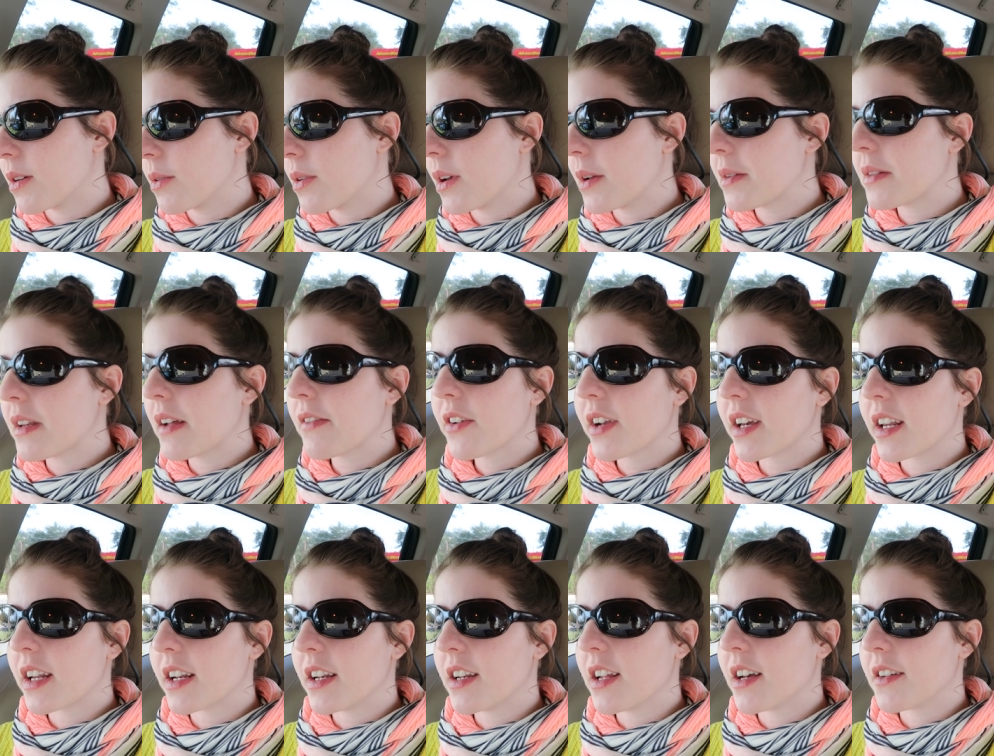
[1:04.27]
Well, I never
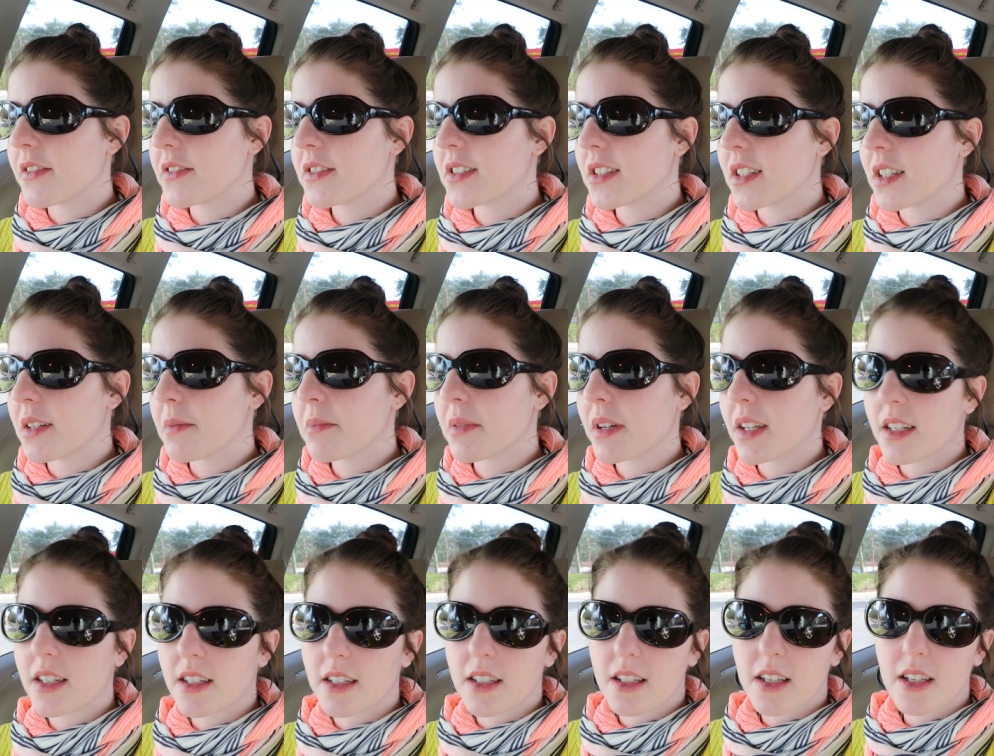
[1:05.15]
get enough sleep, but
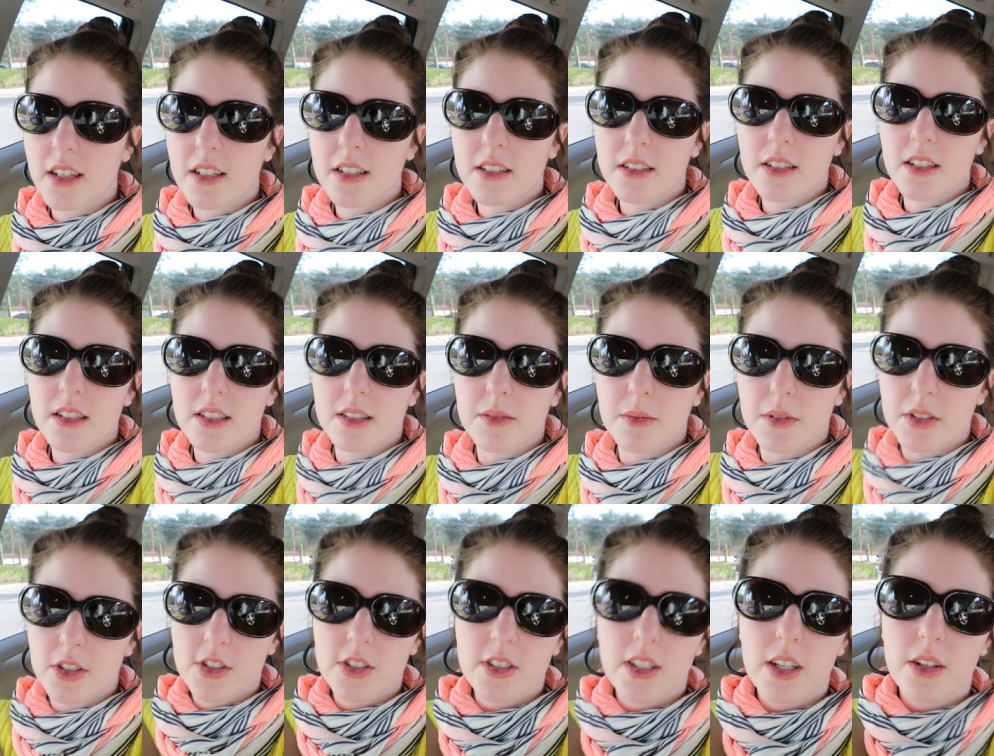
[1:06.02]
I didn't get as
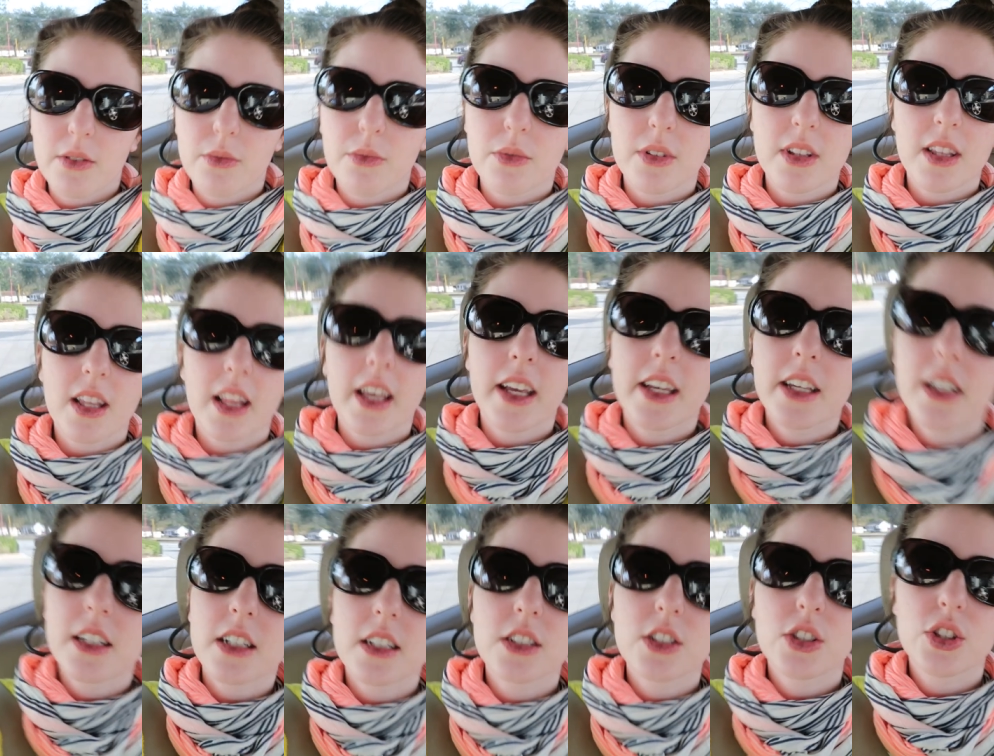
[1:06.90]
much as I would like